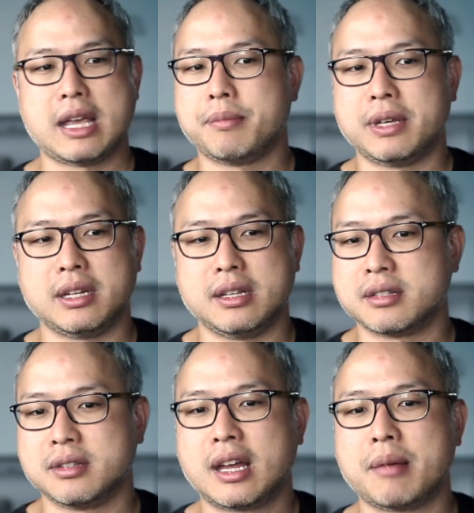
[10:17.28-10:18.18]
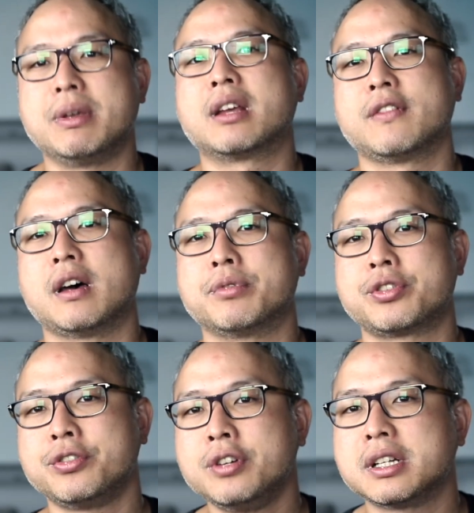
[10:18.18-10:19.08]
Maybe it's not big of an
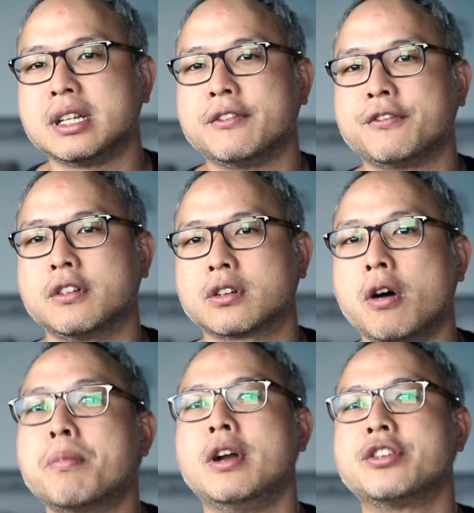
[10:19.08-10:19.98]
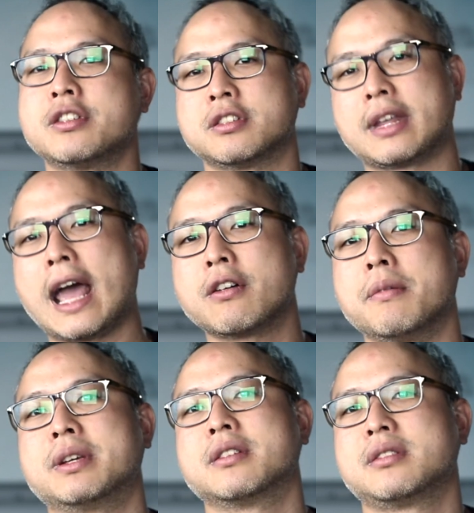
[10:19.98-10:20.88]
opportunity for corporations to
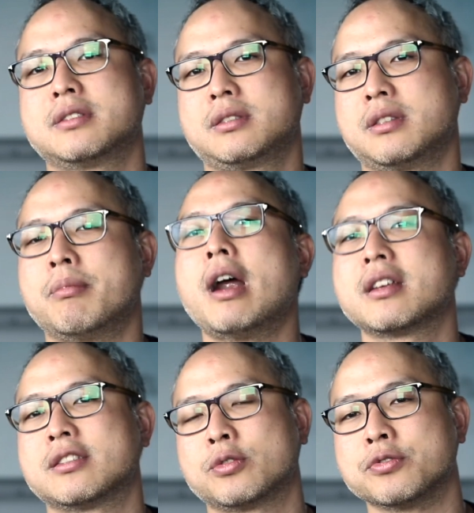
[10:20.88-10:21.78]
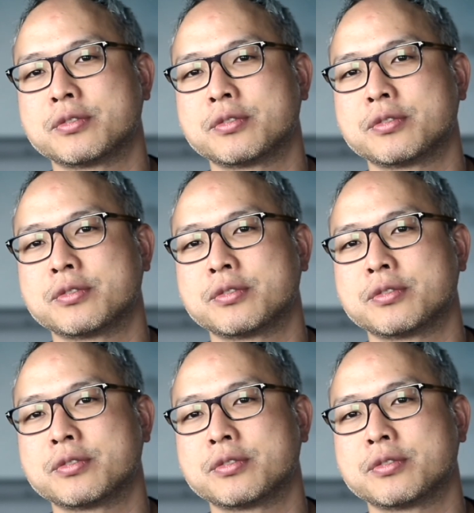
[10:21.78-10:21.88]
tackle because the market's too